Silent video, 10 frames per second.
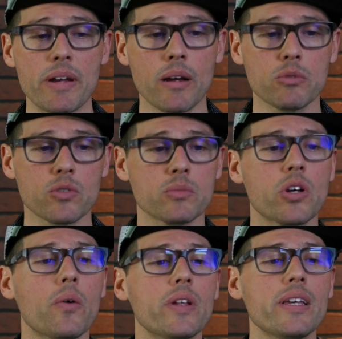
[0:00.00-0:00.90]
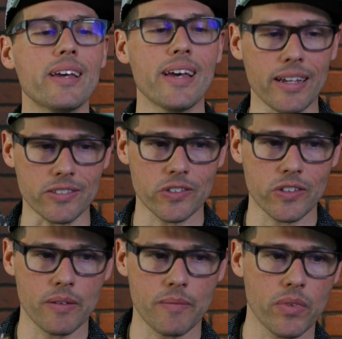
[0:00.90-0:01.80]
comes from Tony S.
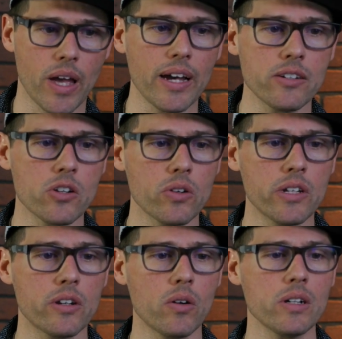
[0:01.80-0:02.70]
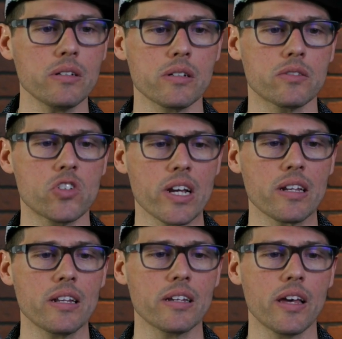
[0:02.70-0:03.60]
Hi, Tony and Noah. Checking
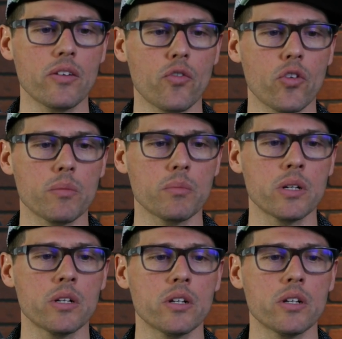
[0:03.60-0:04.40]
in again from...